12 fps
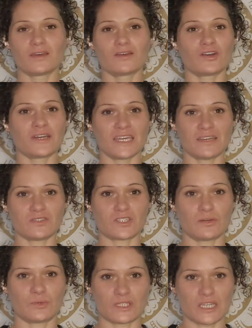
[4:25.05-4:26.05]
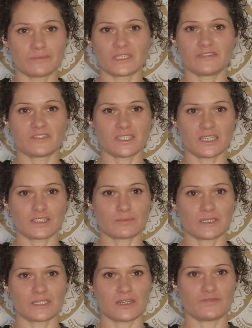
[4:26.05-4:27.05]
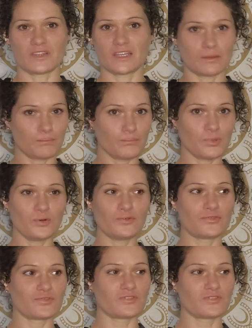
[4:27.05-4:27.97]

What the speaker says: Girl, I can't even tell how many times I've said that to myself, and then poof,